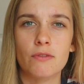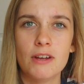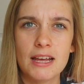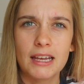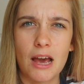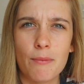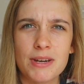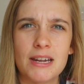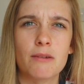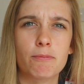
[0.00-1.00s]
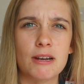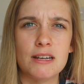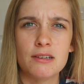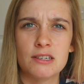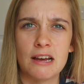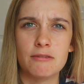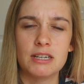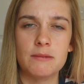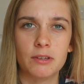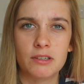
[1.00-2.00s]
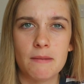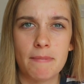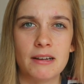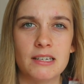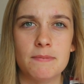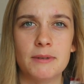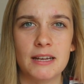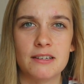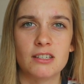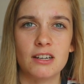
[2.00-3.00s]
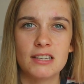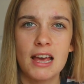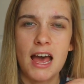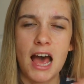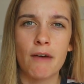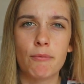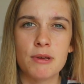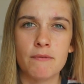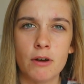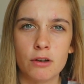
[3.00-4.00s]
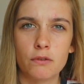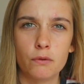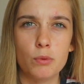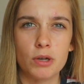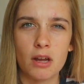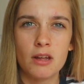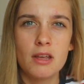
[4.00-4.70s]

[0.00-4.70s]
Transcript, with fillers: of, can we now break down teams that sit back deep against us? Have we advanced forward?